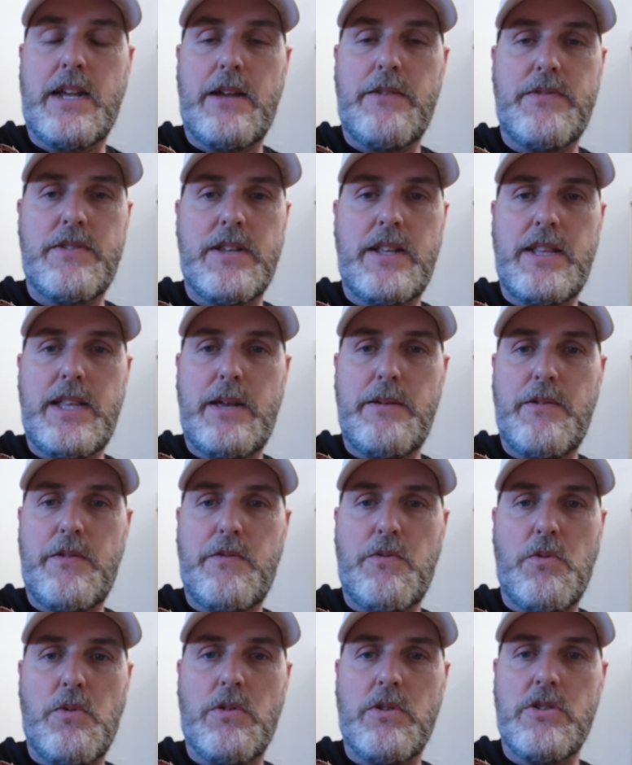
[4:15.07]
I've said that
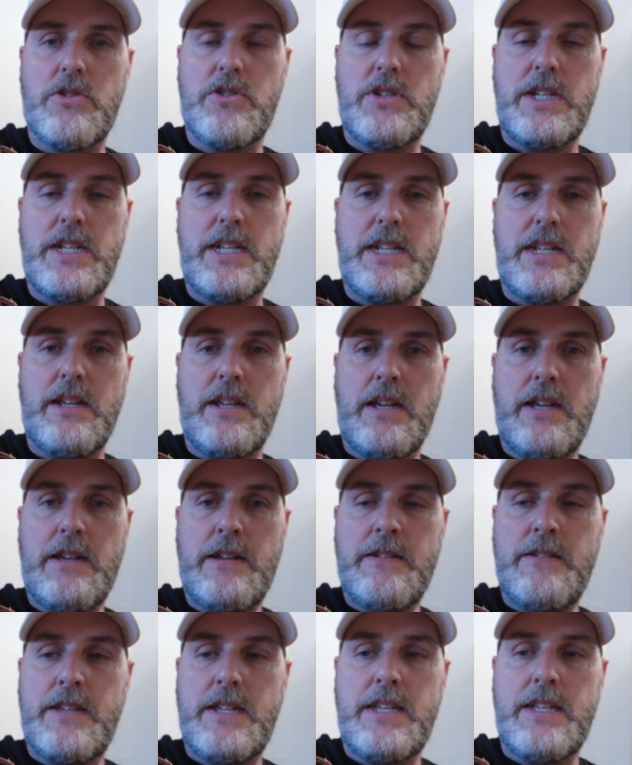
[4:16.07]
before. She
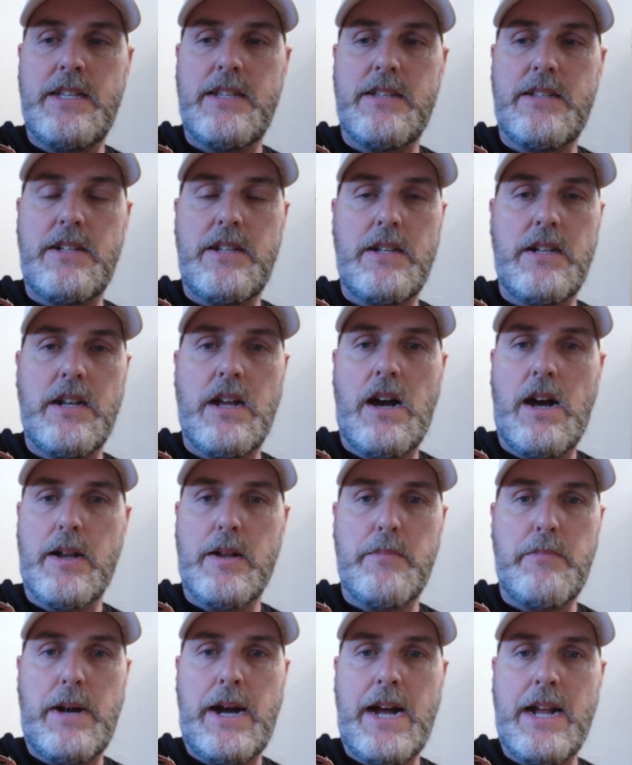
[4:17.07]
is not
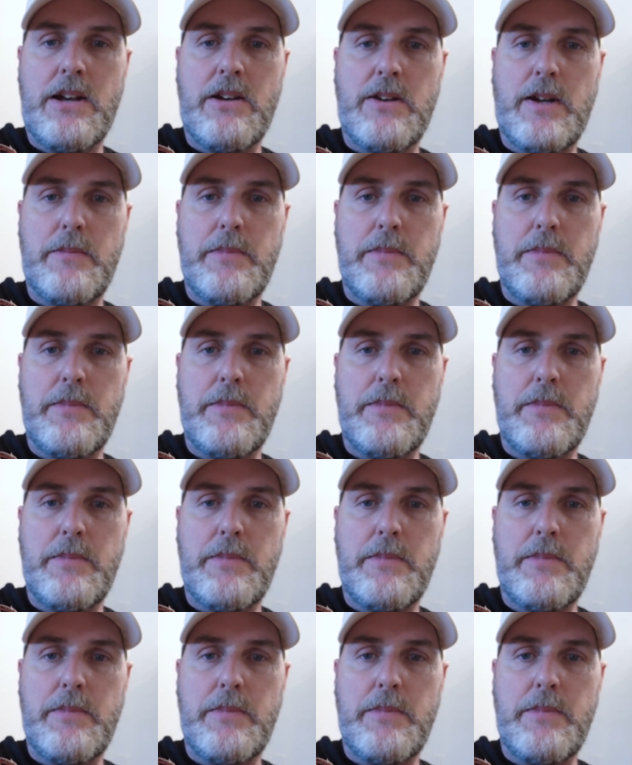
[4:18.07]
a biter.